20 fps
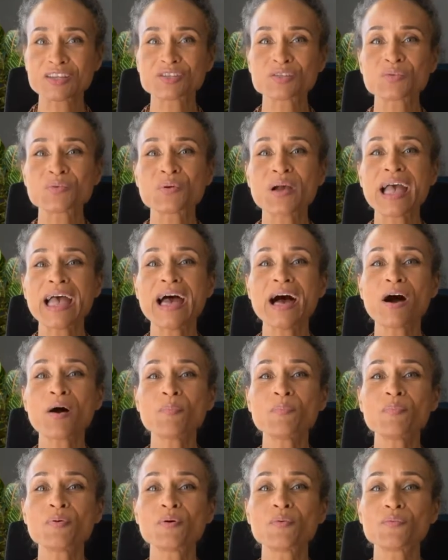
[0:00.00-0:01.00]
to
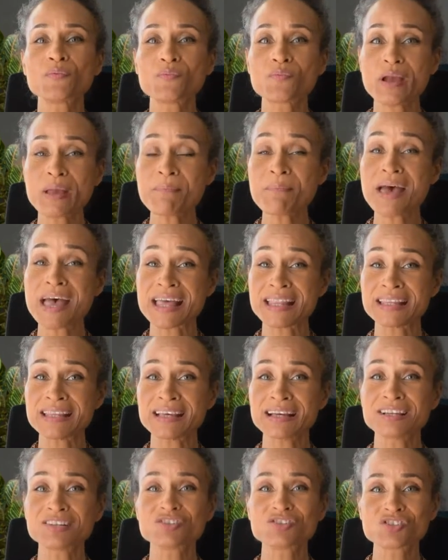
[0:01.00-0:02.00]
help
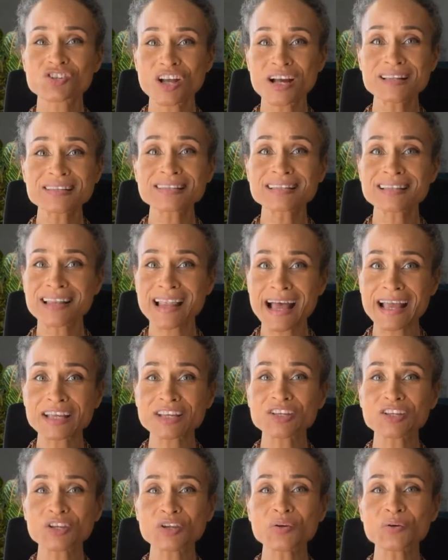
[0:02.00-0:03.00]
women just
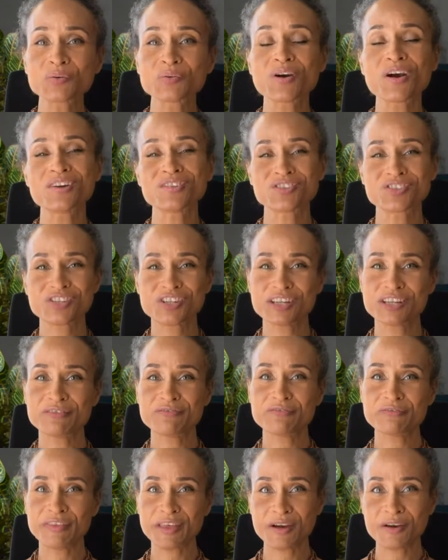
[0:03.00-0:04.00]
like you
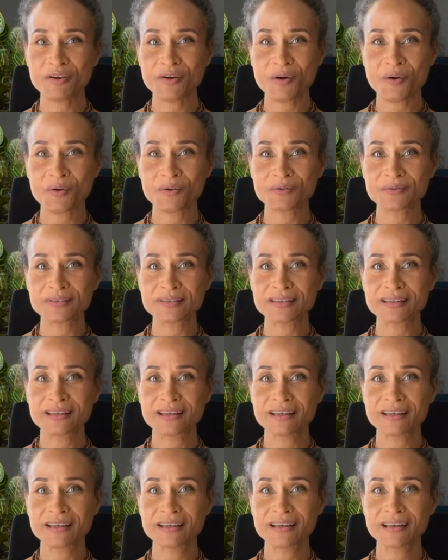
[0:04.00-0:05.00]
achieve their goals.
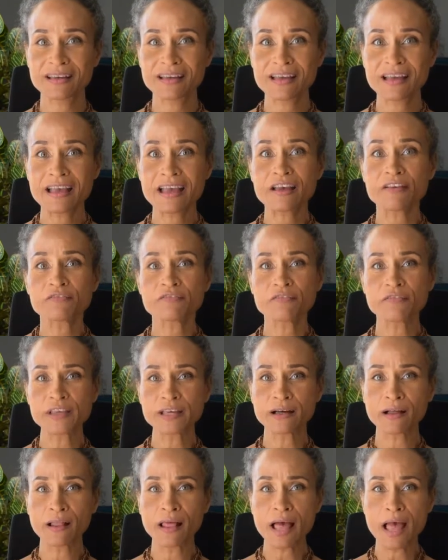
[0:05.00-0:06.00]

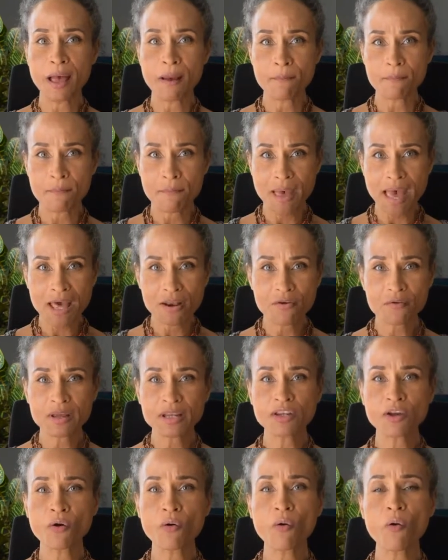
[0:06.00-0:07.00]
Feel better
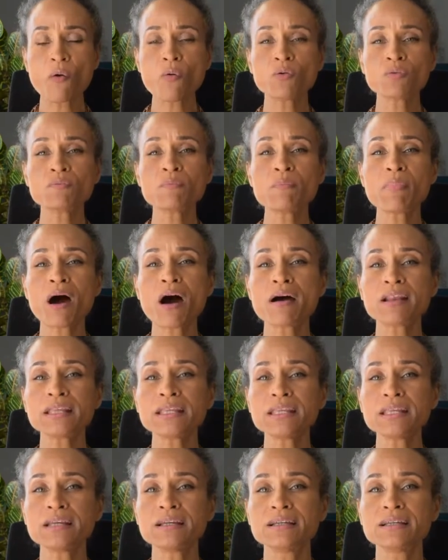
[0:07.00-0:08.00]
in your own
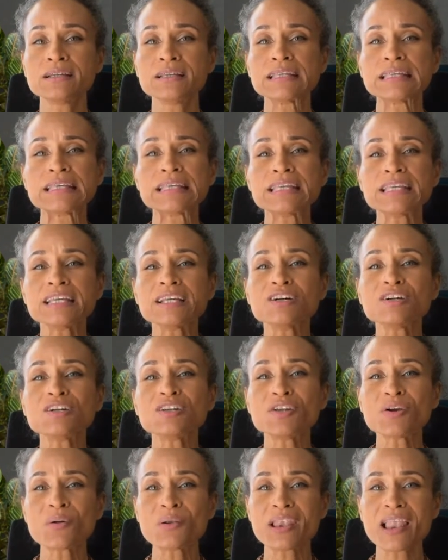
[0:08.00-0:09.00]
body, heal
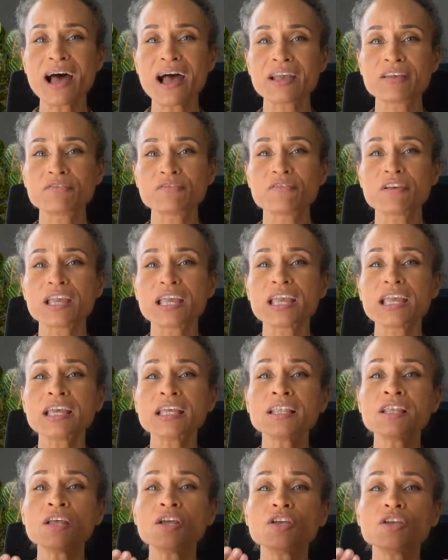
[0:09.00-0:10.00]
your life
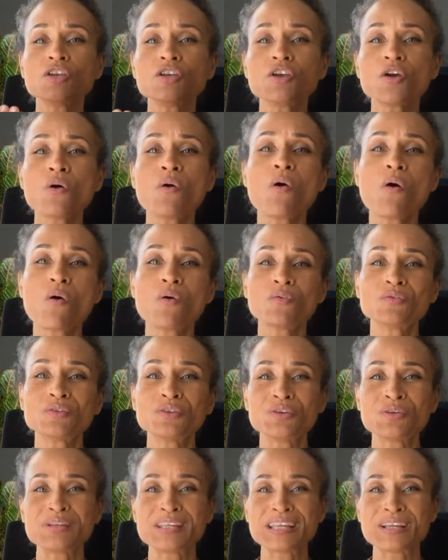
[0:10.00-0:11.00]
in your
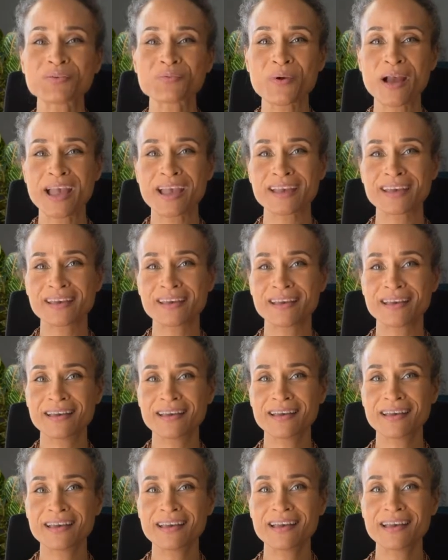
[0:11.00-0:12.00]
own unique way.
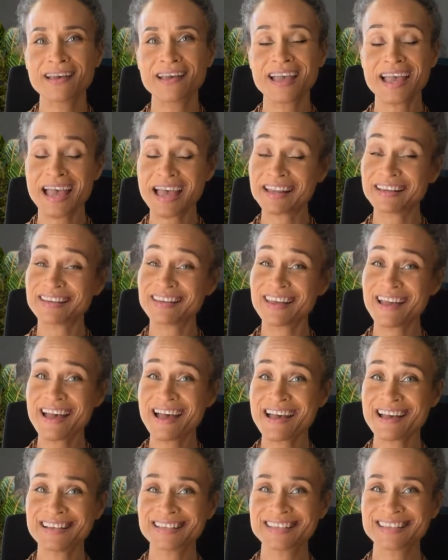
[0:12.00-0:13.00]
And
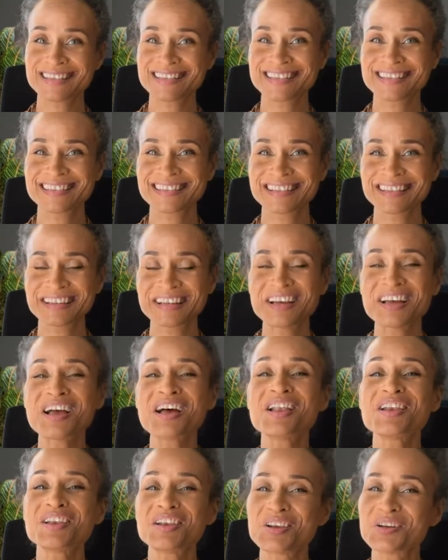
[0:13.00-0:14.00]
yes,
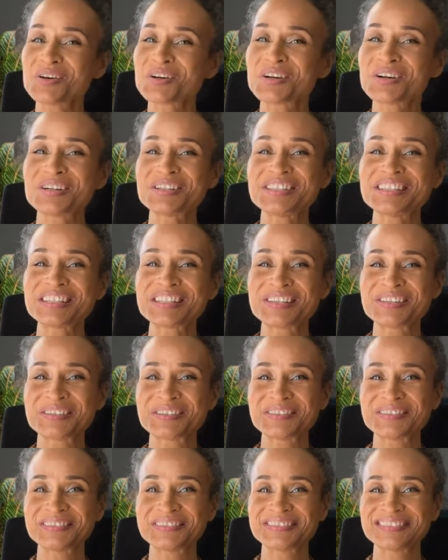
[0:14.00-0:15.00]
look good too.